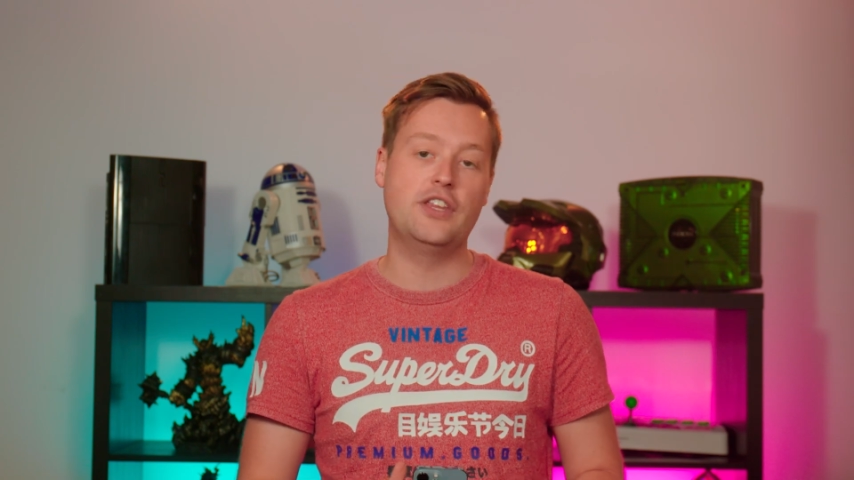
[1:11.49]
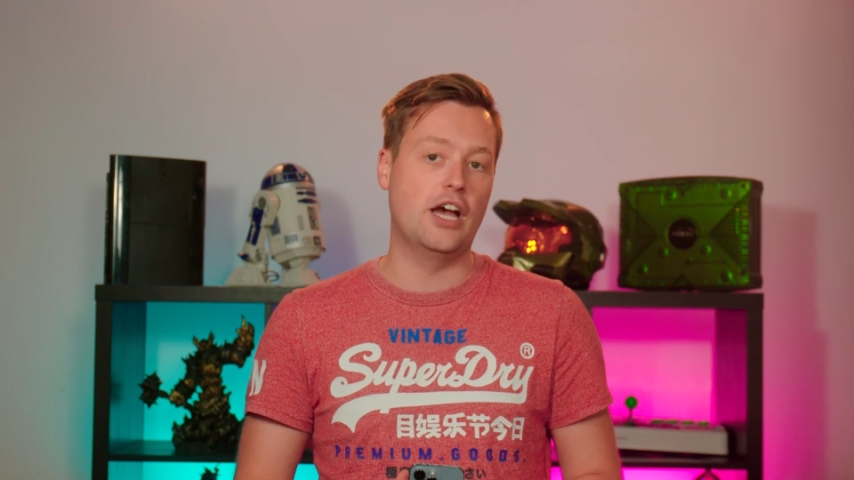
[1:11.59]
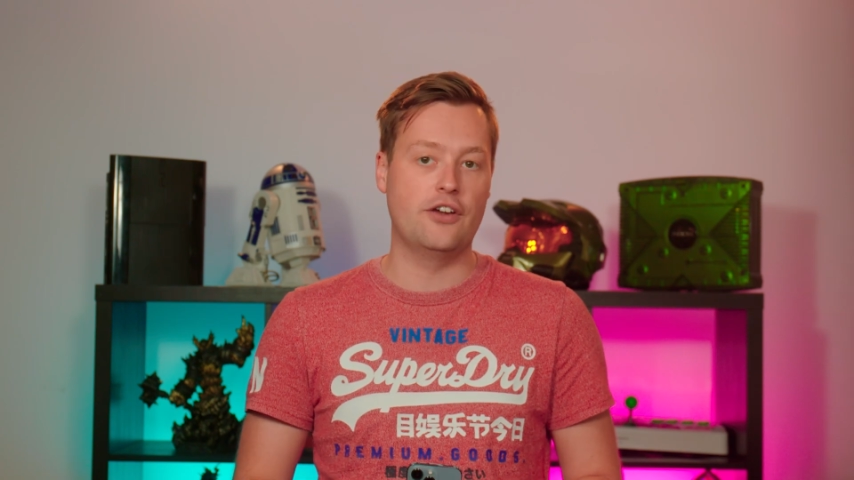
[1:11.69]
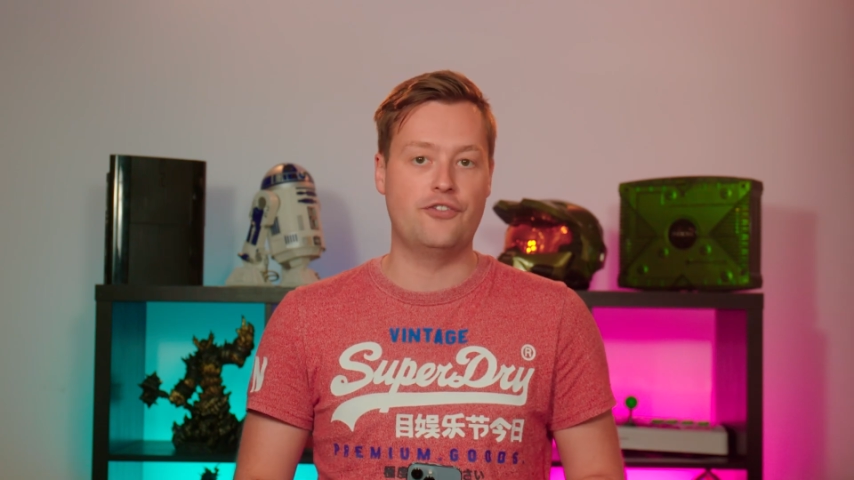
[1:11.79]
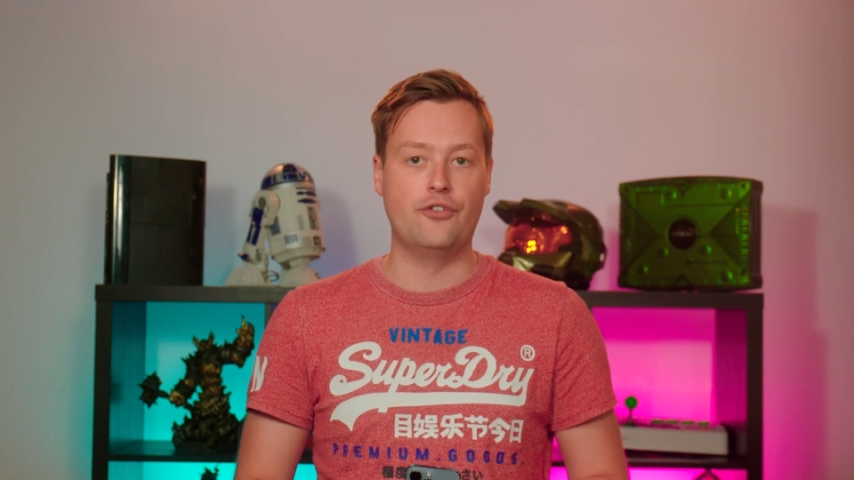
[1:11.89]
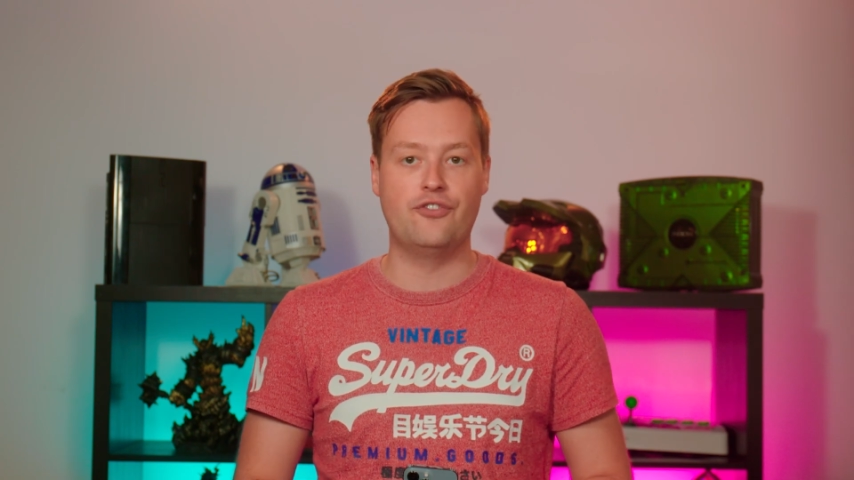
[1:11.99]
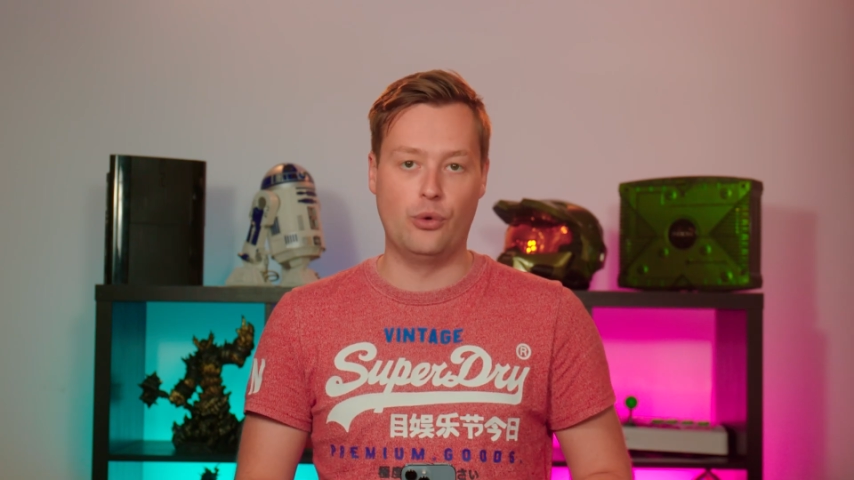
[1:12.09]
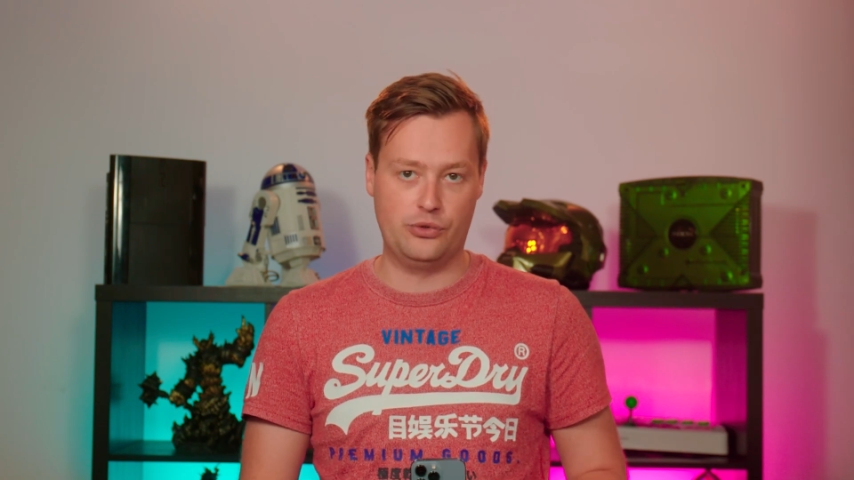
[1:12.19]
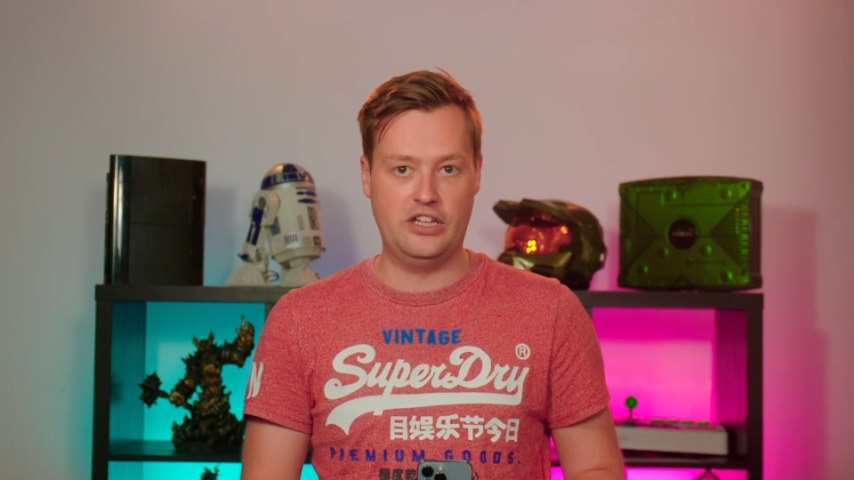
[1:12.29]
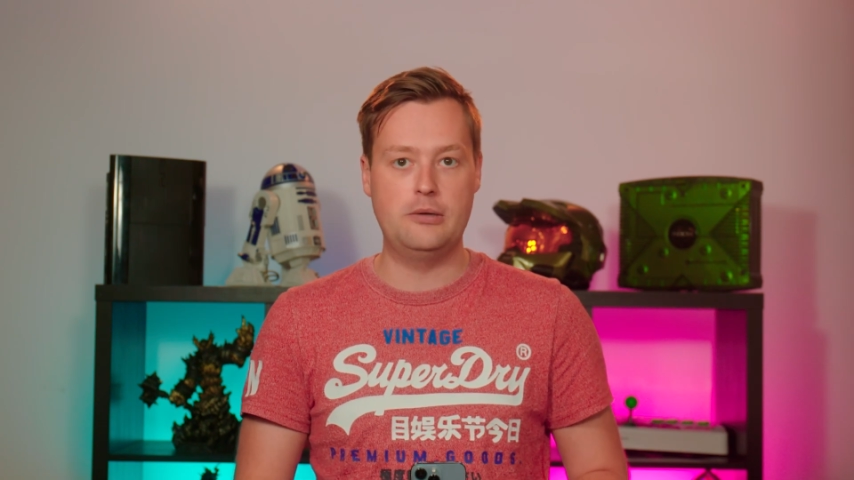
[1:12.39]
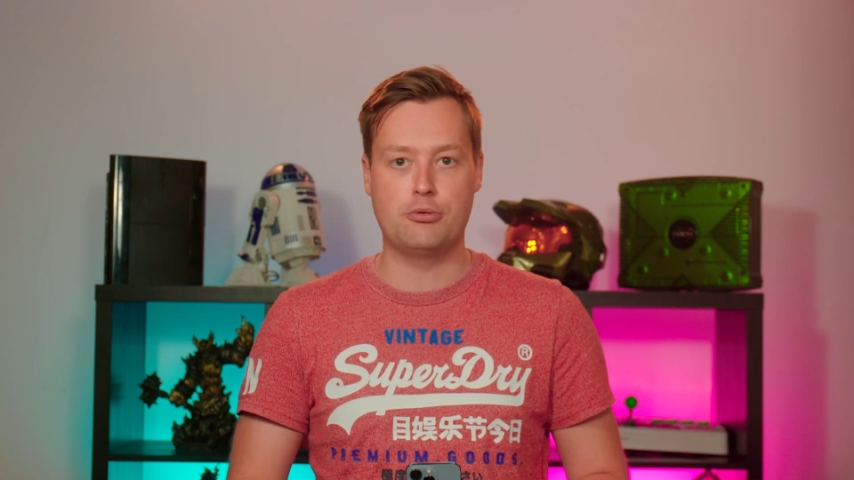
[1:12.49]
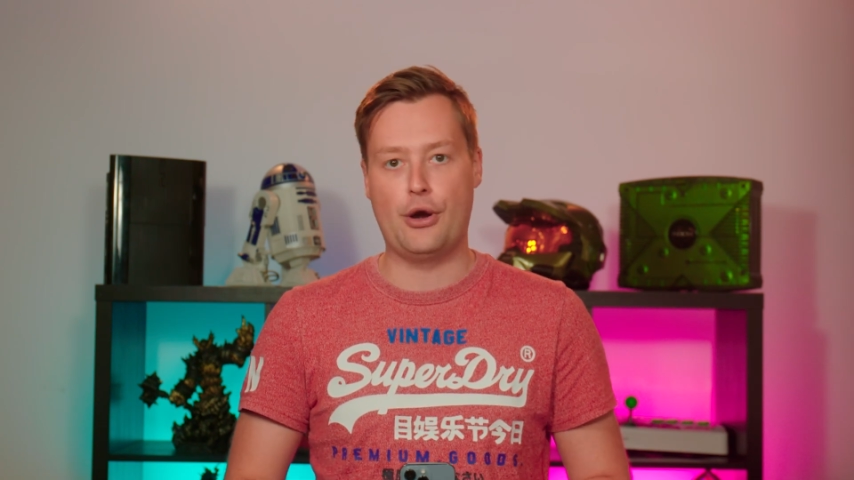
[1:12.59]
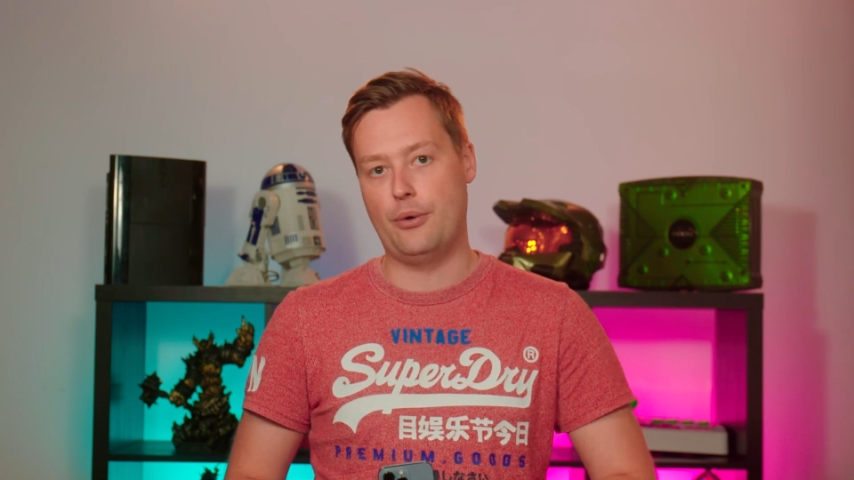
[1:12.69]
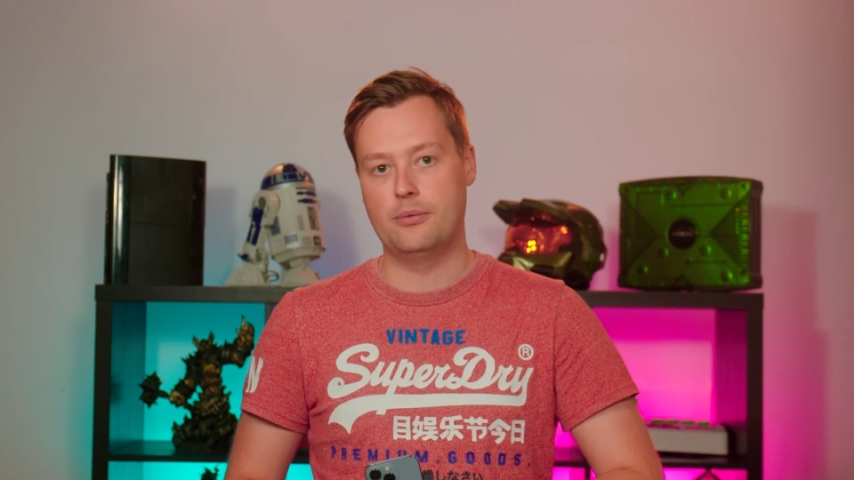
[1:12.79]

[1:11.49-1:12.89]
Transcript: the iPhone 14 Pro.